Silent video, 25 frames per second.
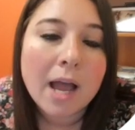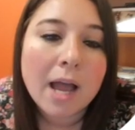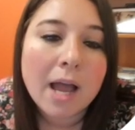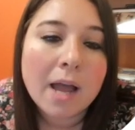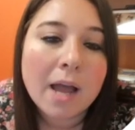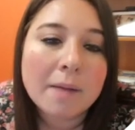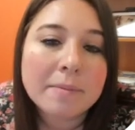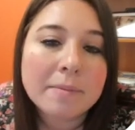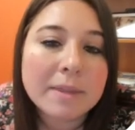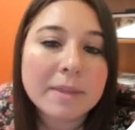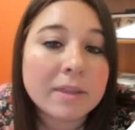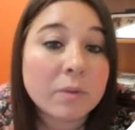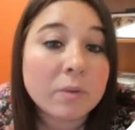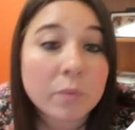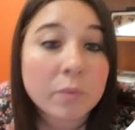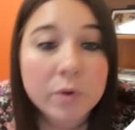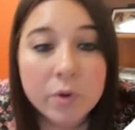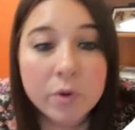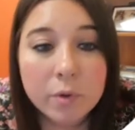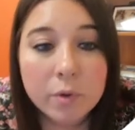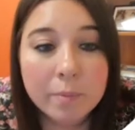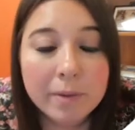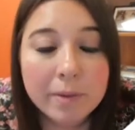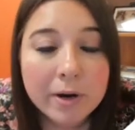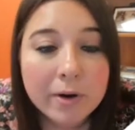Then the
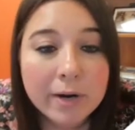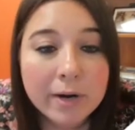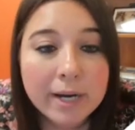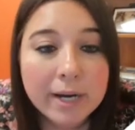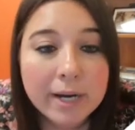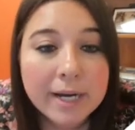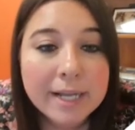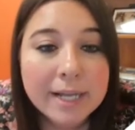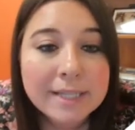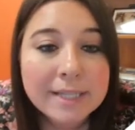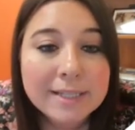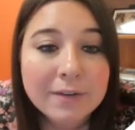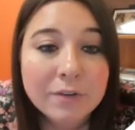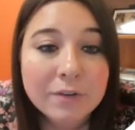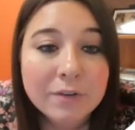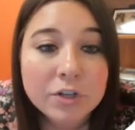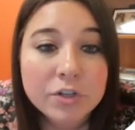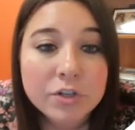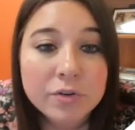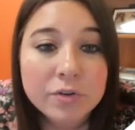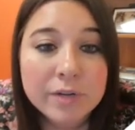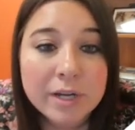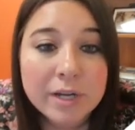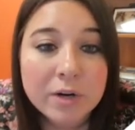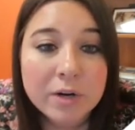renewal period, it's every
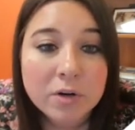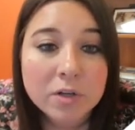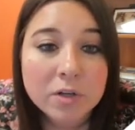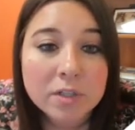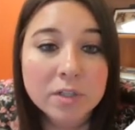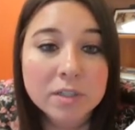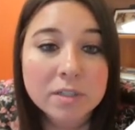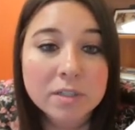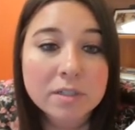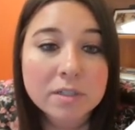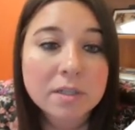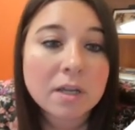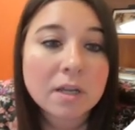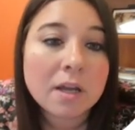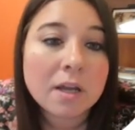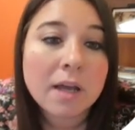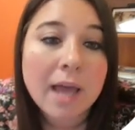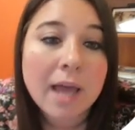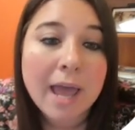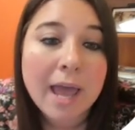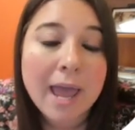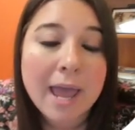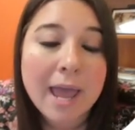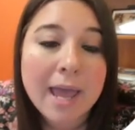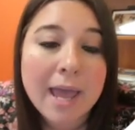2 years
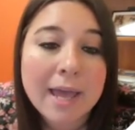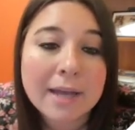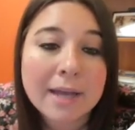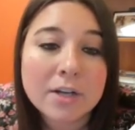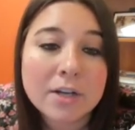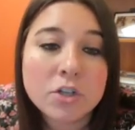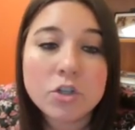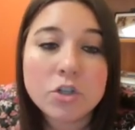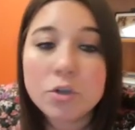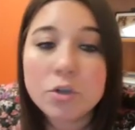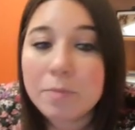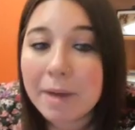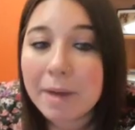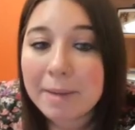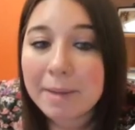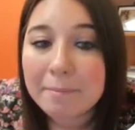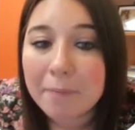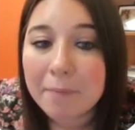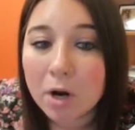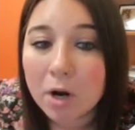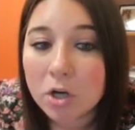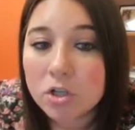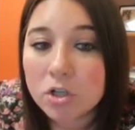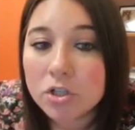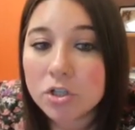and due by
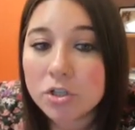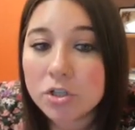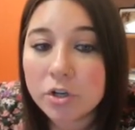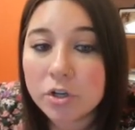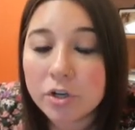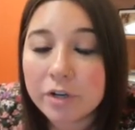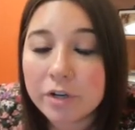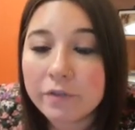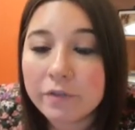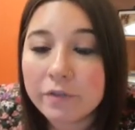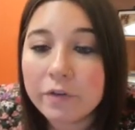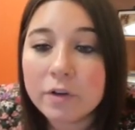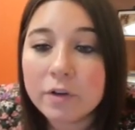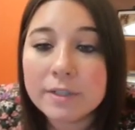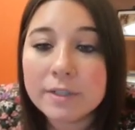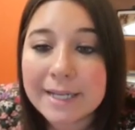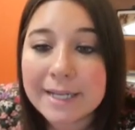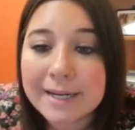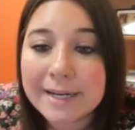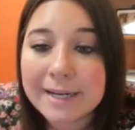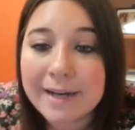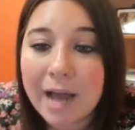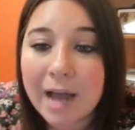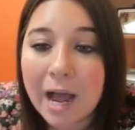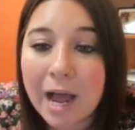March 31st
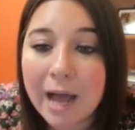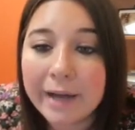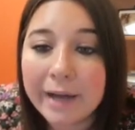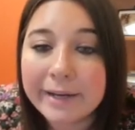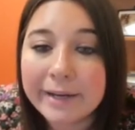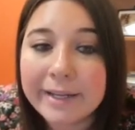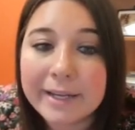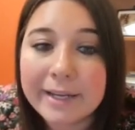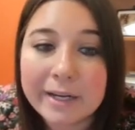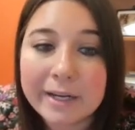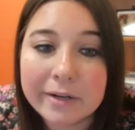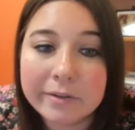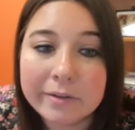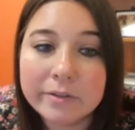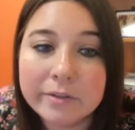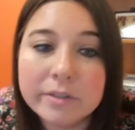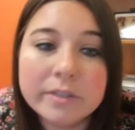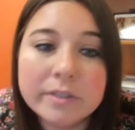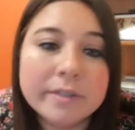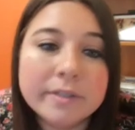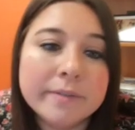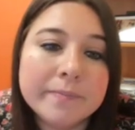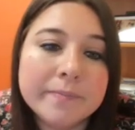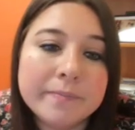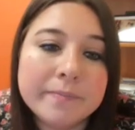in odd
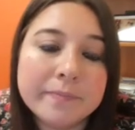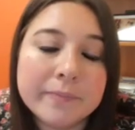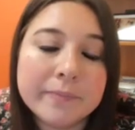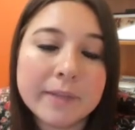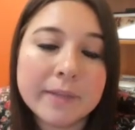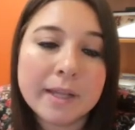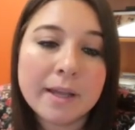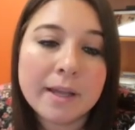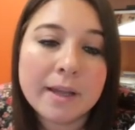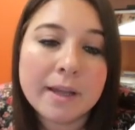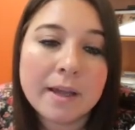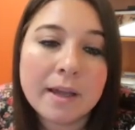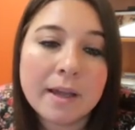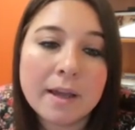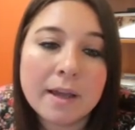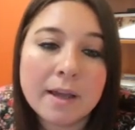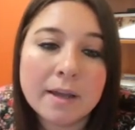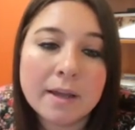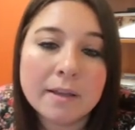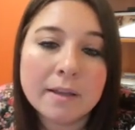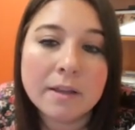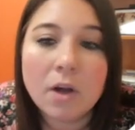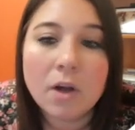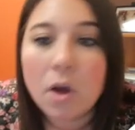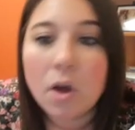years.
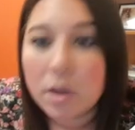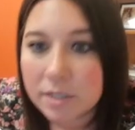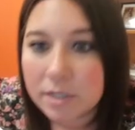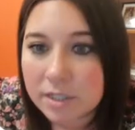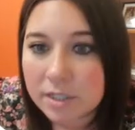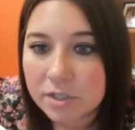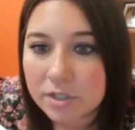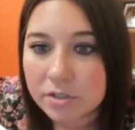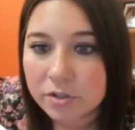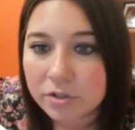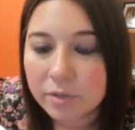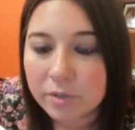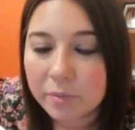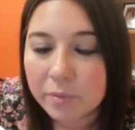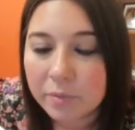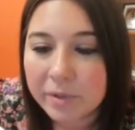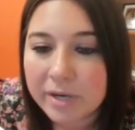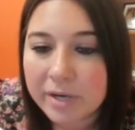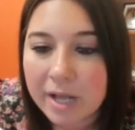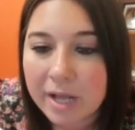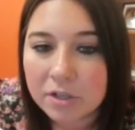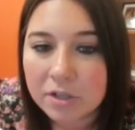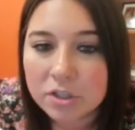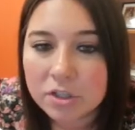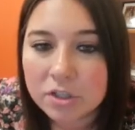The cost is
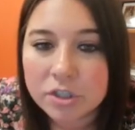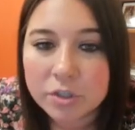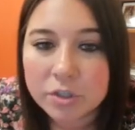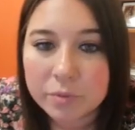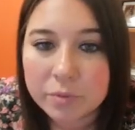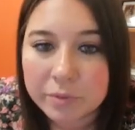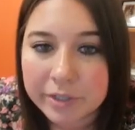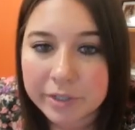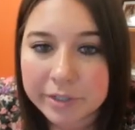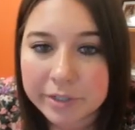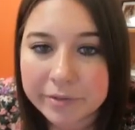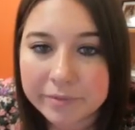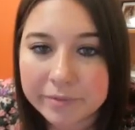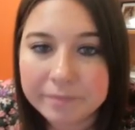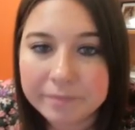$31 to renew.